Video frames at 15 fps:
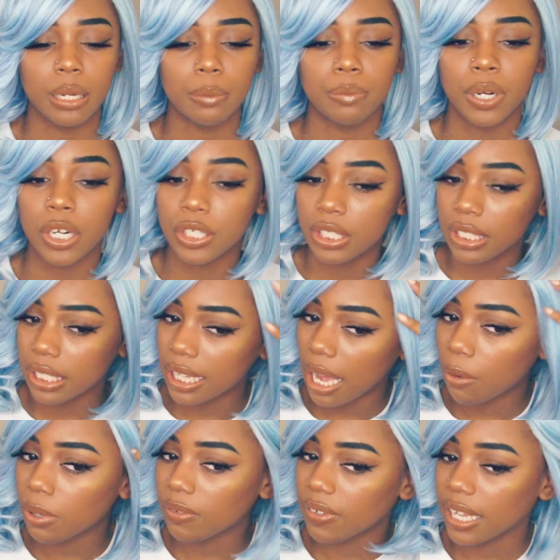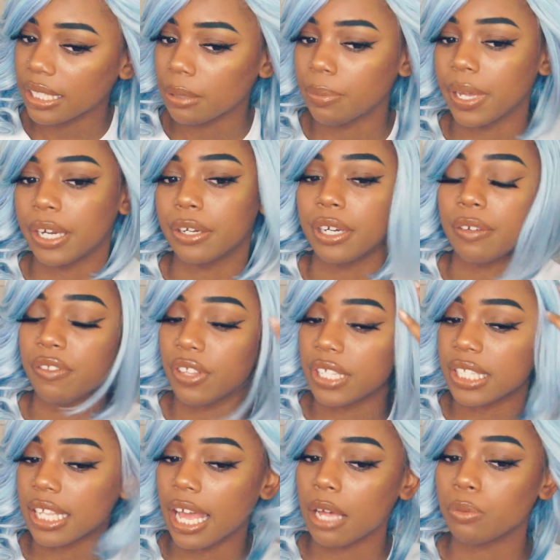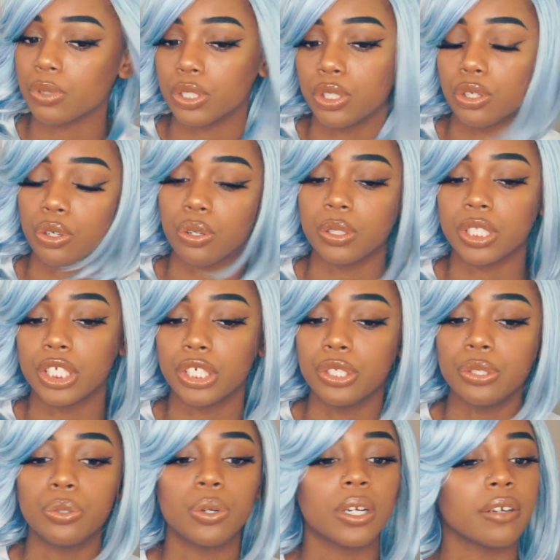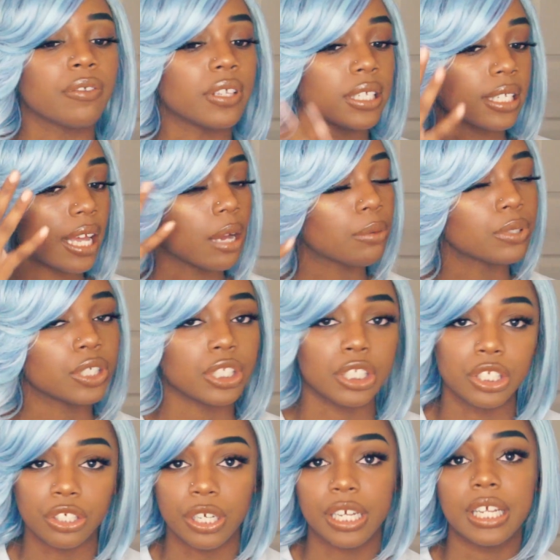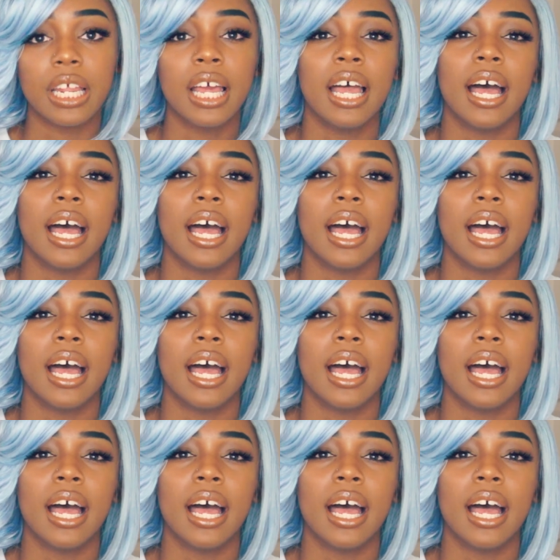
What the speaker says: Personally, I would have liked it better if this side was curled too, or if this side was just straight.